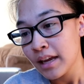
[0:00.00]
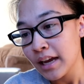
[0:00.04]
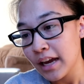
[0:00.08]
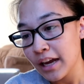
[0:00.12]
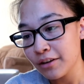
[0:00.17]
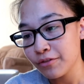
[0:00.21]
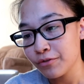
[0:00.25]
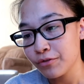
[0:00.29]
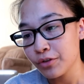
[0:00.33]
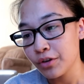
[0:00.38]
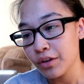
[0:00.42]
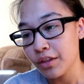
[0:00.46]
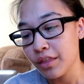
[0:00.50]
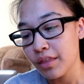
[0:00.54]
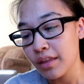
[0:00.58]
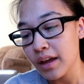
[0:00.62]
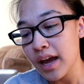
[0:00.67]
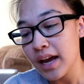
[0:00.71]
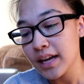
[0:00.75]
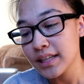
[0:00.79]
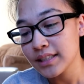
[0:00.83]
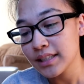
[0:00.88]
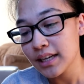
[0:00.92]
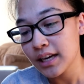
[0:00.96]
and for
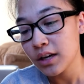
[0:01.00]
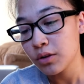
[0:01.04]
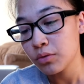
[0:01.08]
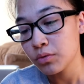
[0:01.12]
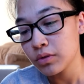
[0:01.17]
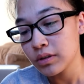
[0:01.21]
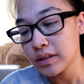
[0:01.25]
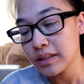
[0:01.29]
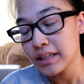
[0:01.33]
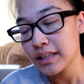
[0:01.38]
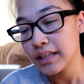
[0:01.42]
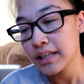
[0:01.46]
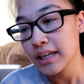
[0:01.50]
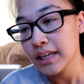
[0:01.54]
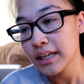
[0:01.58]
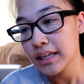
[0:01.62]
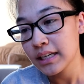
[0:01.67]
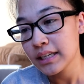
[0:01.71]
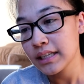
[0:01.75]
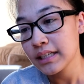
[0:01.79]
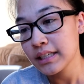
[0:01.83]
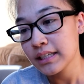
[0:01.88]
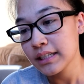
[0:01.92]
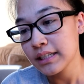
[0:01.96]
that I will
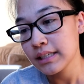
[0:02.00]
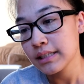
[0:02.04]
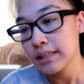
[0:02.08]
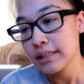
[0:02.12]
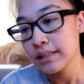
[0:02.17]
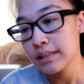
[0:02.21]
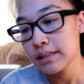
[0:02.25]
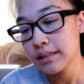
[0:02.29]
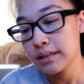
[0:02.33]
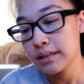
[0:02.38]
get